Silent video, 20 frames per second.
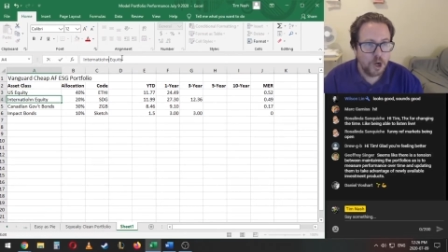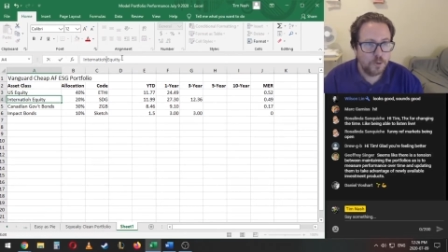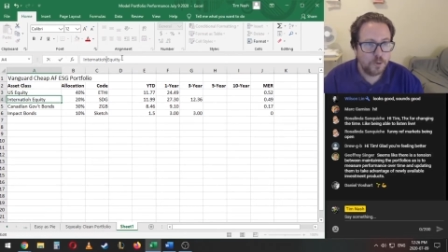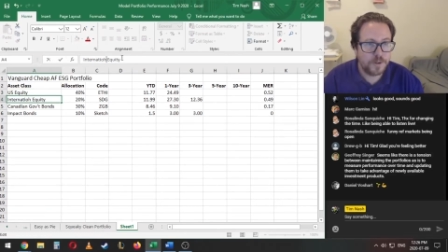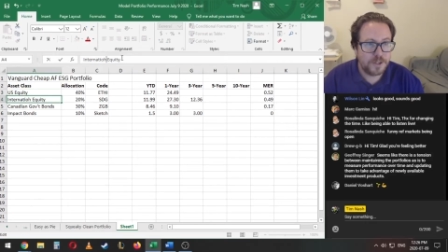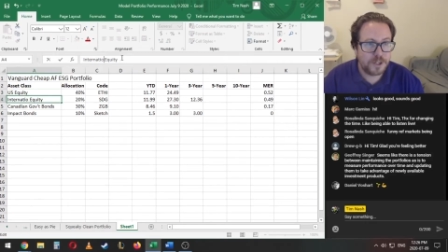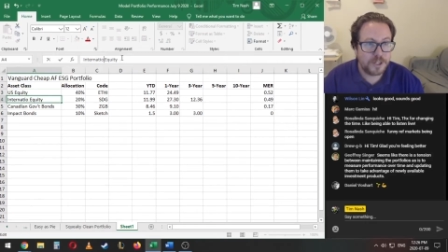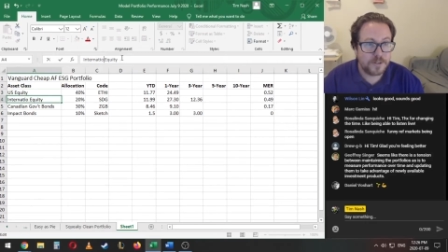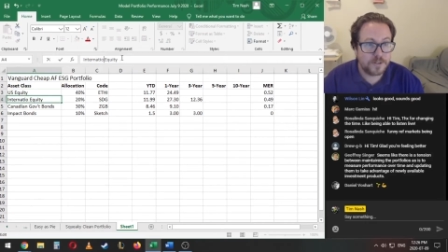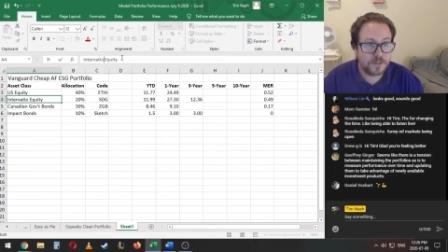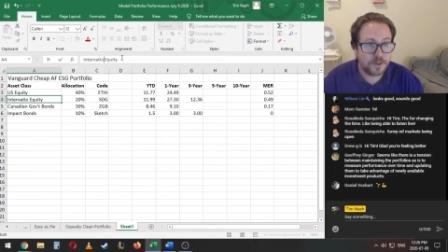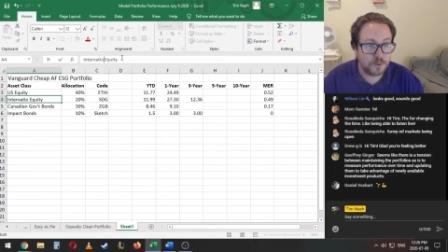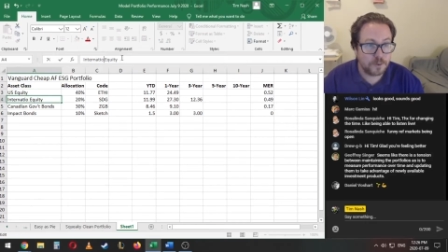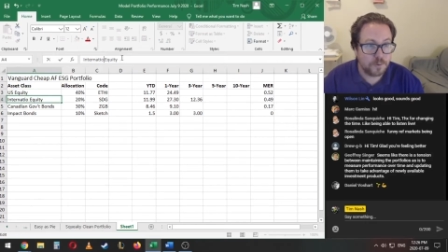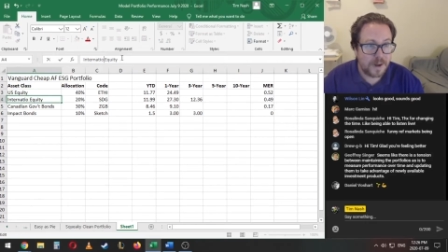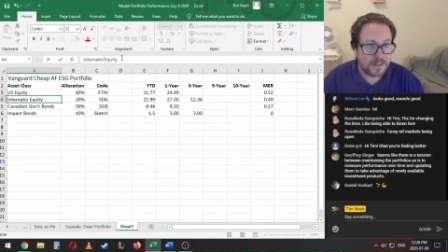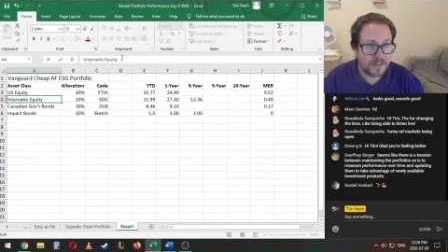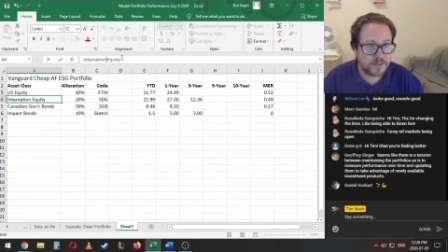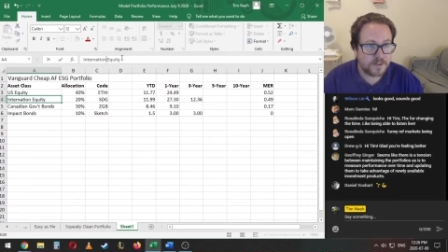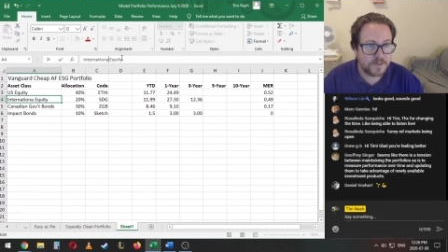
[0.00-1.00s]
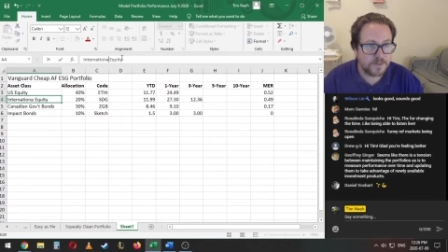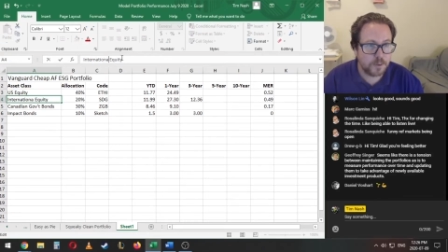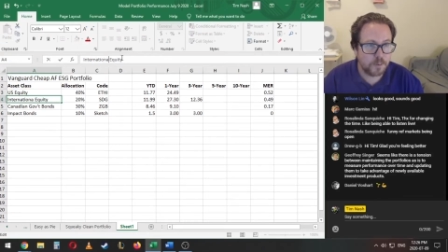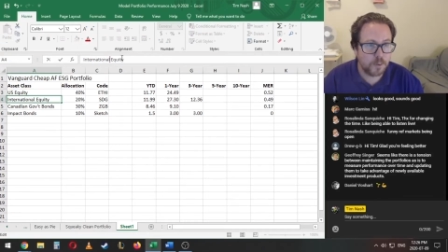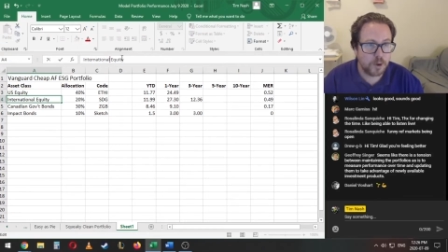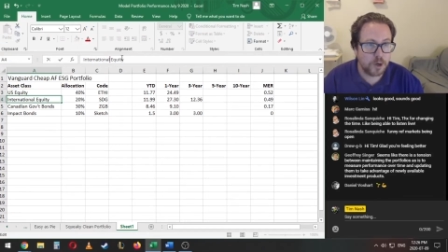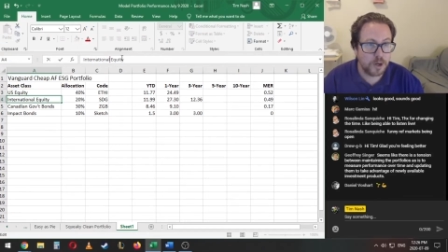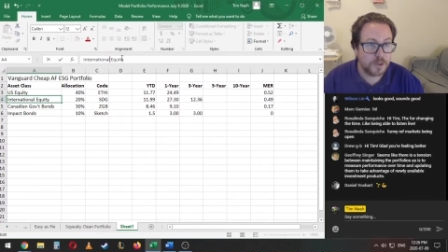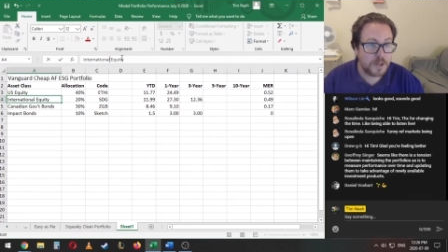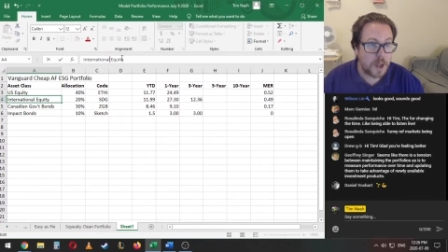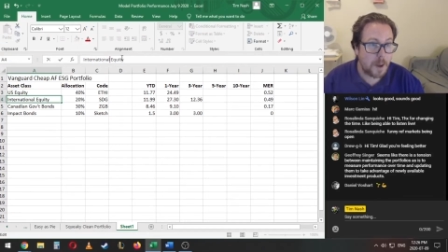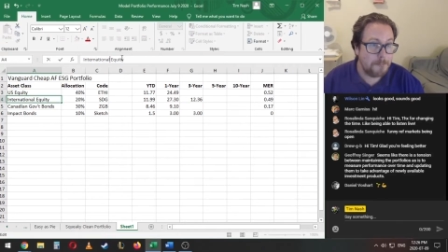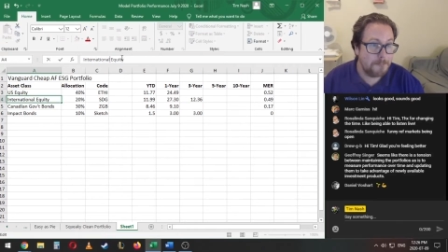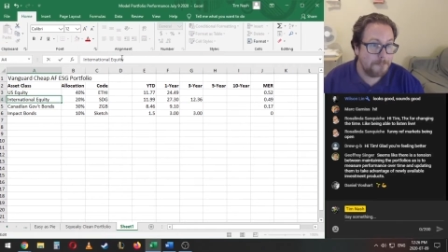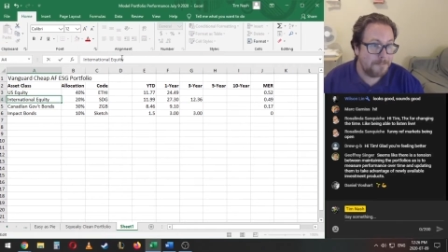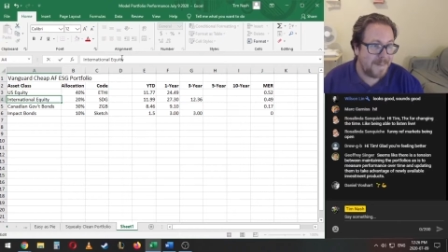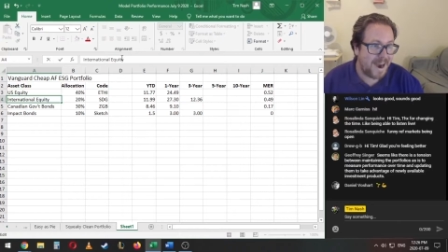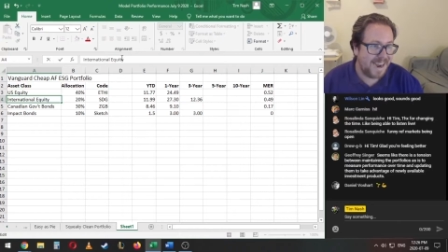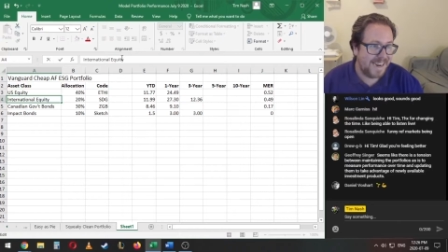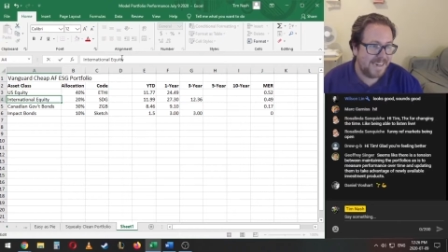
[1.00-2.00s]
which is the rest of the world
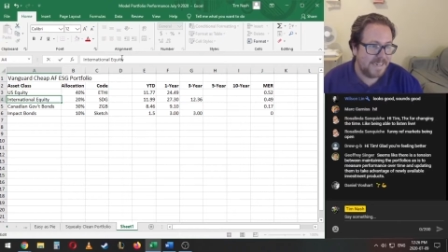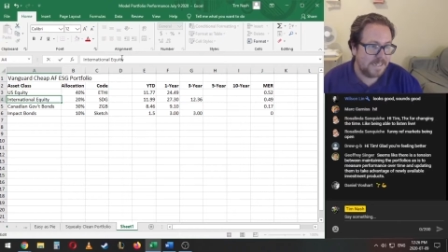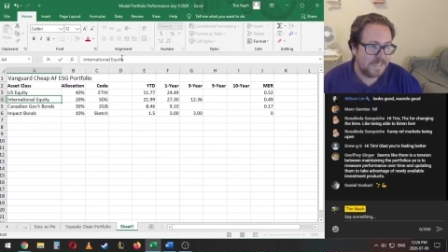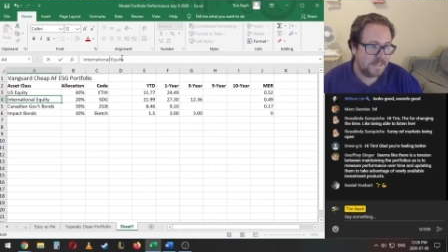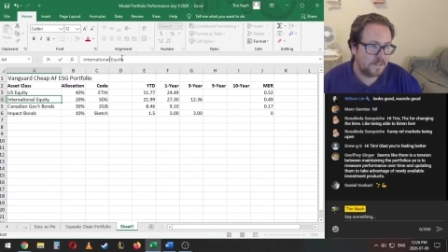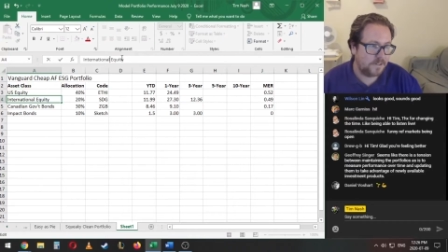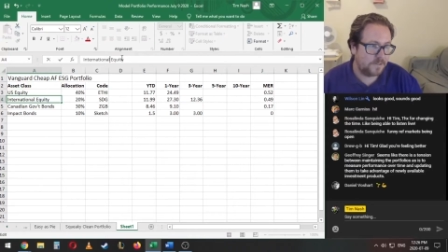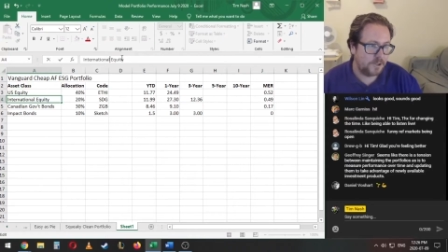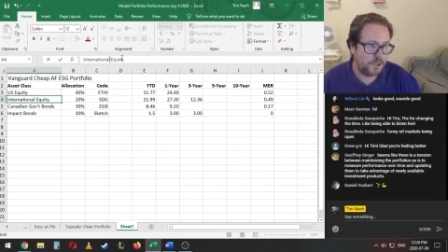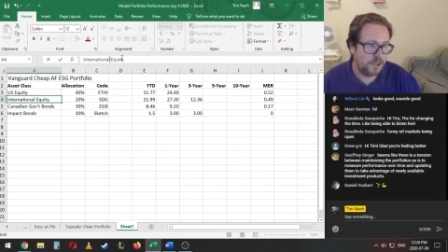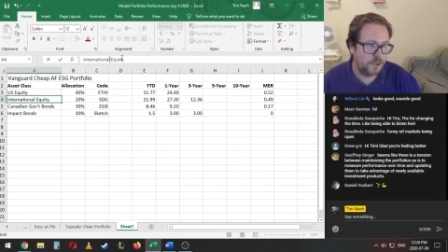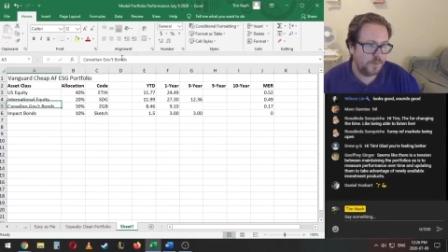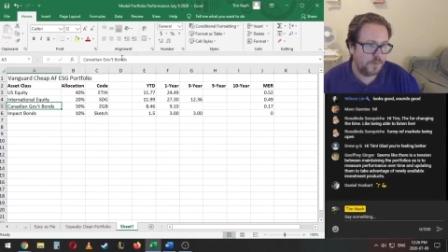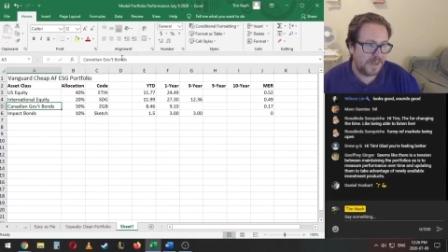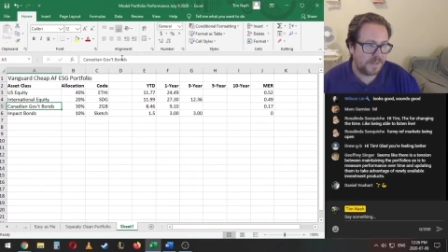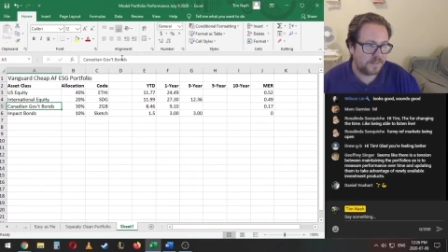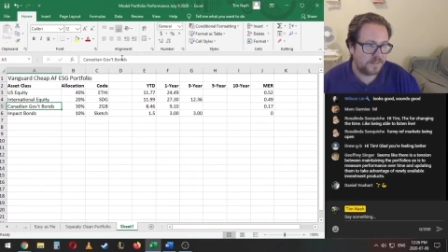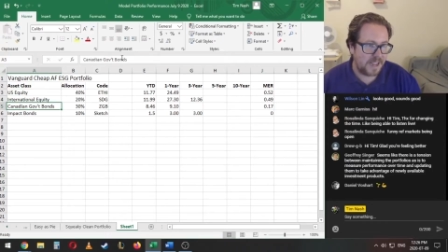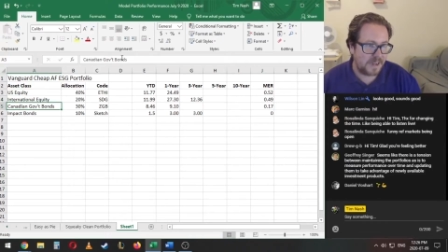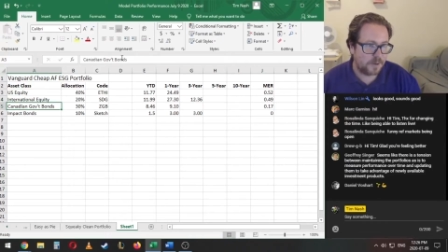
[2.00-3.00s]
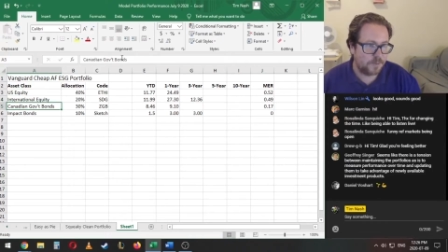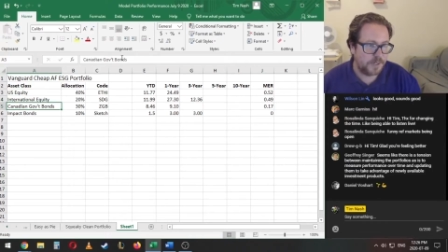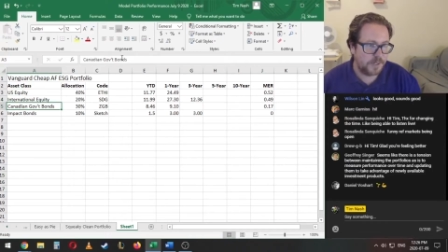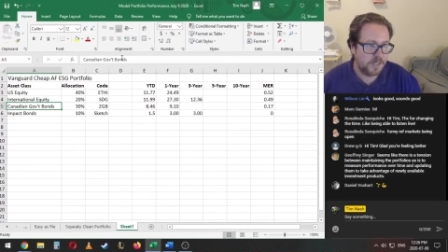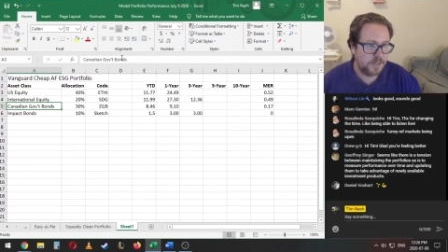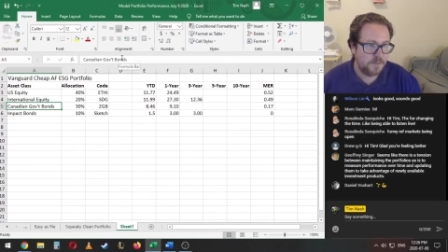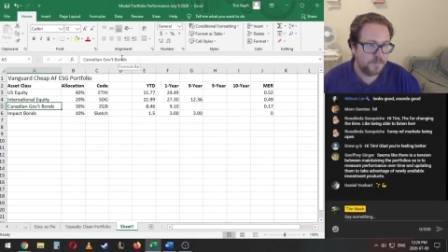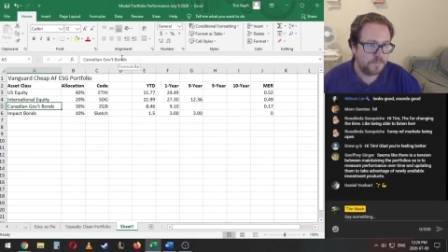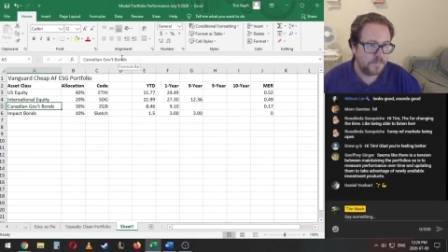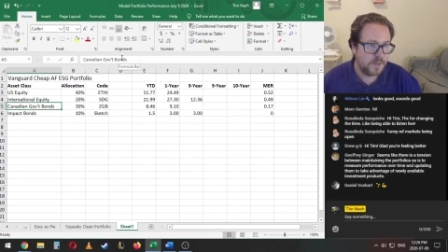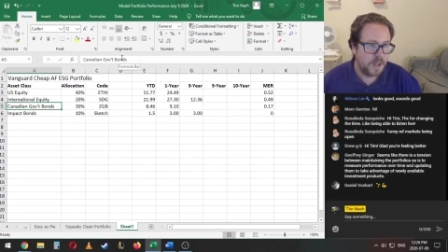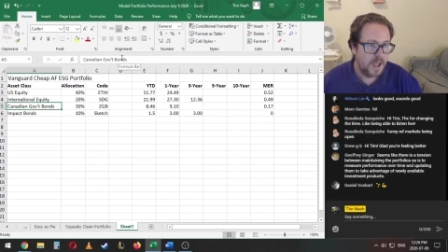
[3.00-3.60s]
minus US equity.